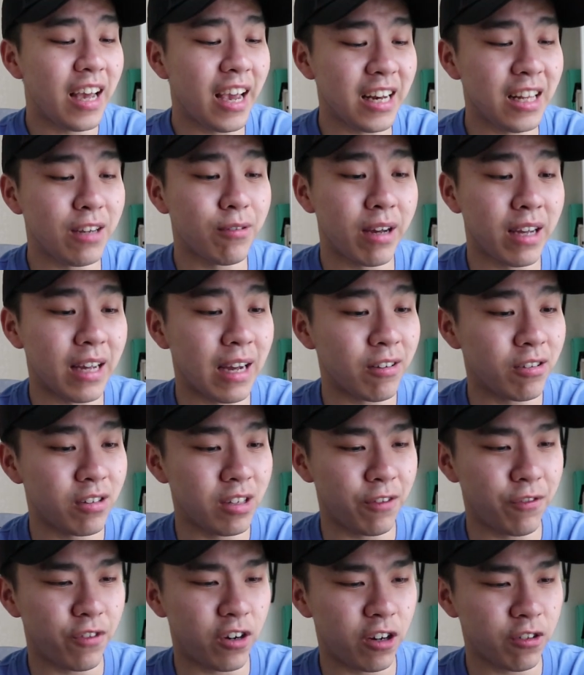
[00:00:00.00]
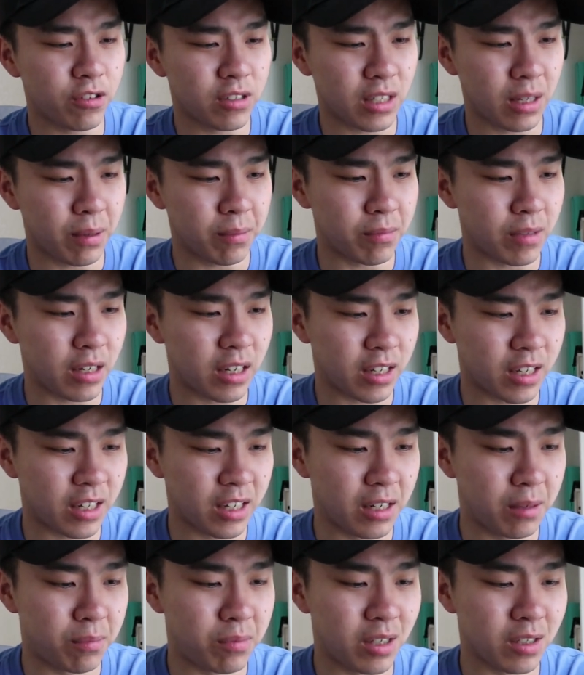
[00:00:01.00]
Anyway, I'm gonna evolve some
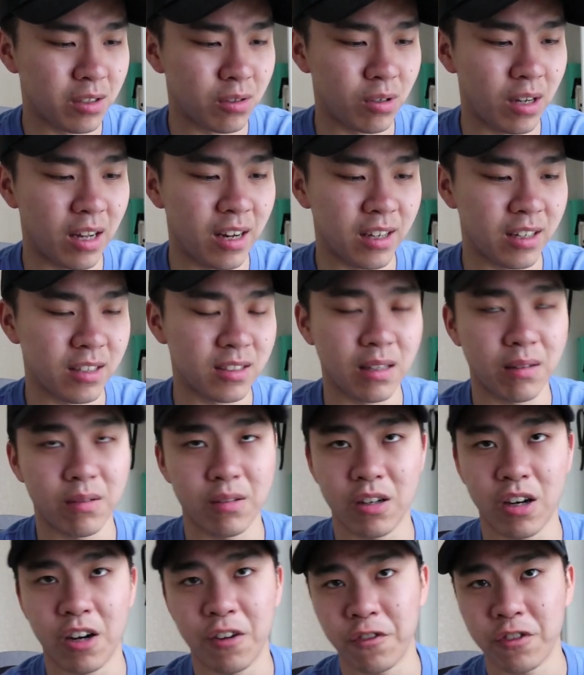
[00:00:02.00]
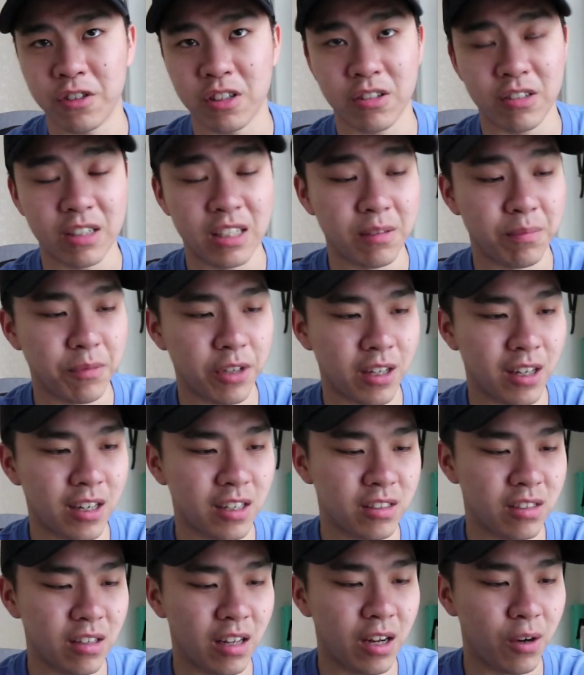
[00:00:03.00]
Kadabras to Alakazam in off screen
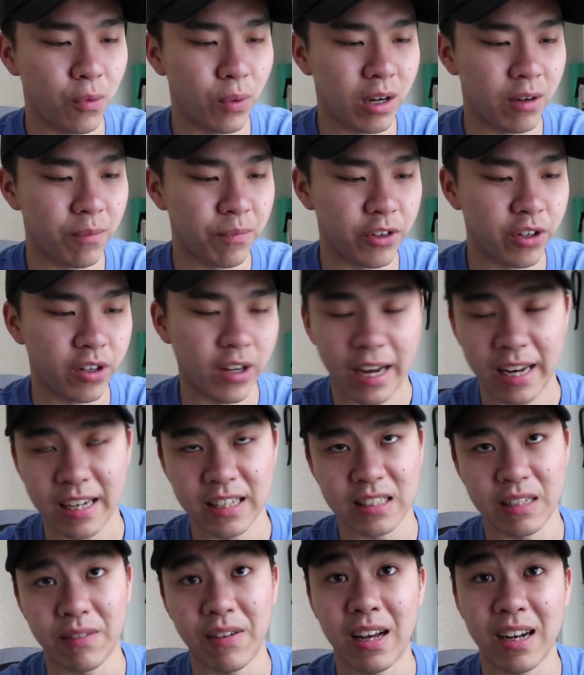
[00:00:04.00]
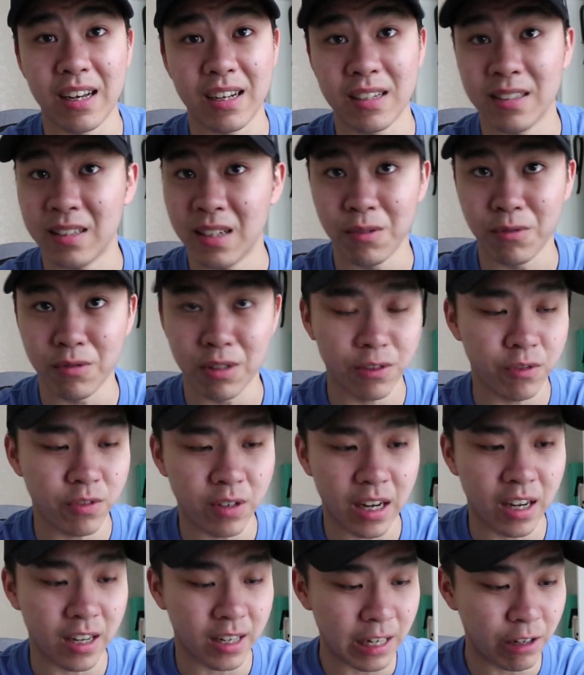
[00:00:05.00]
because, well, you know, I need some Alakazam with
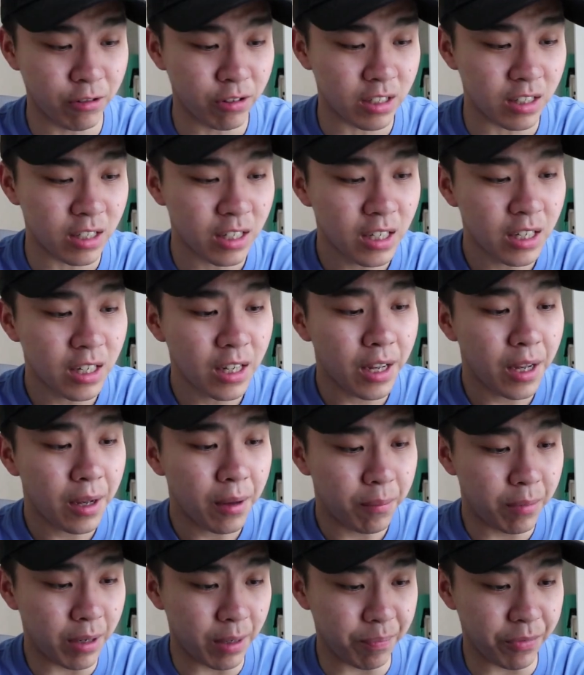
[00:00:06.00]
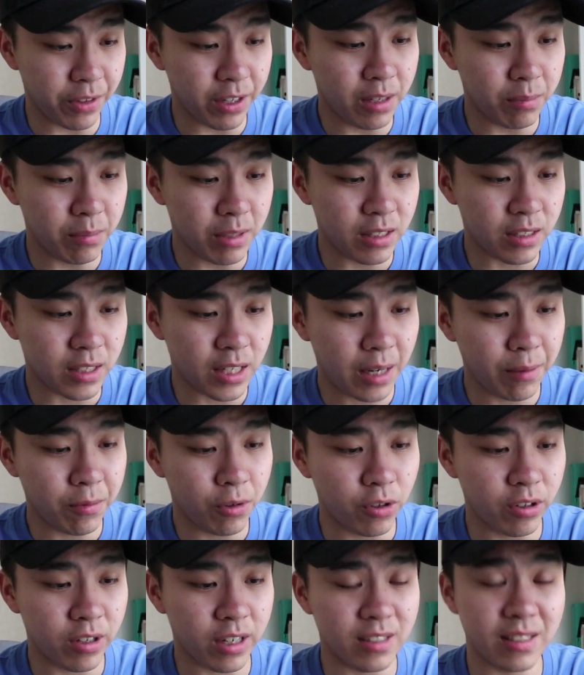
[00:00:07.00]
counter. But in the meantime,
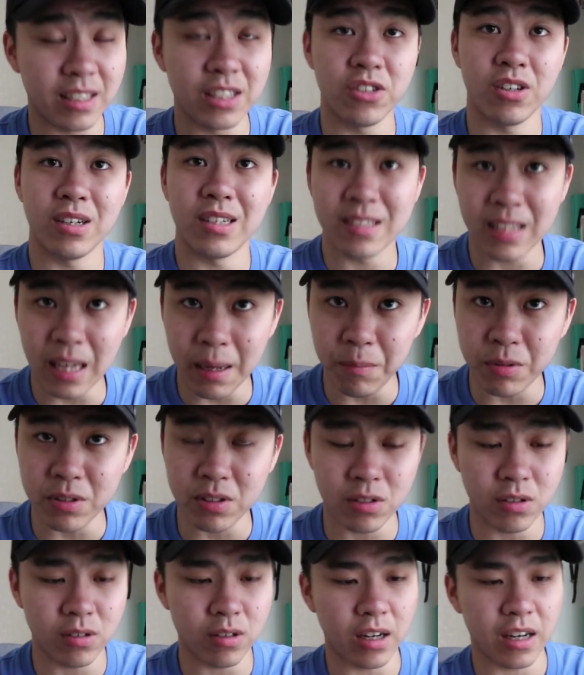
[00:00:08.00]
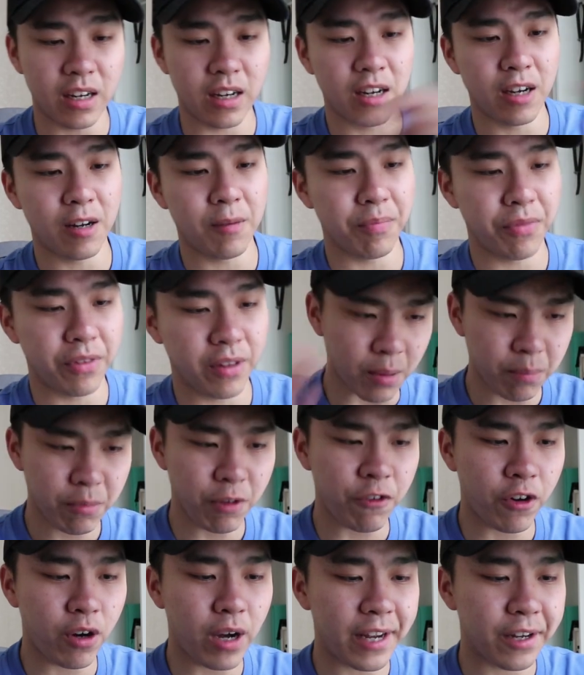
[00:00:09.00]
hope you guys enjoyed this episode.
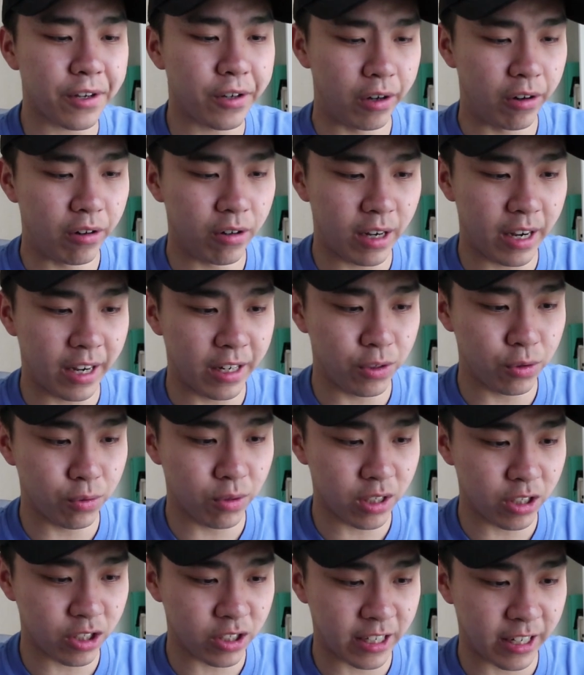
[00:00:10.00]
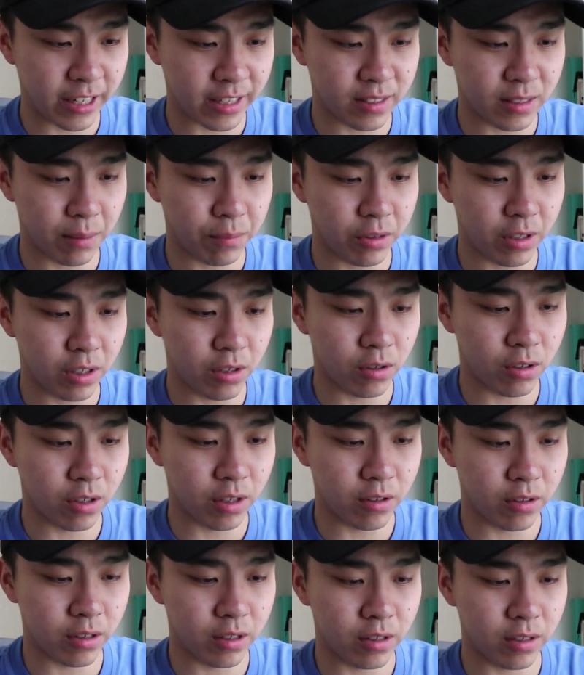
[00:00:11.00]
Before I go, I do want to check something. Hold
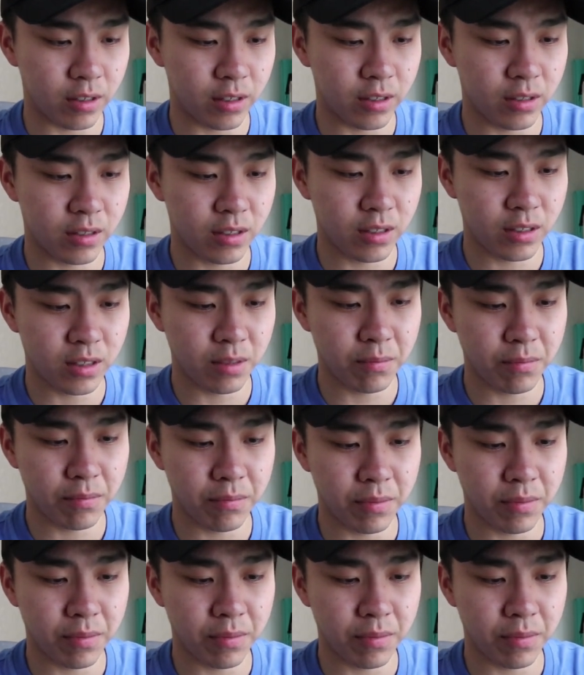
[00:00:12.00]
on, there's a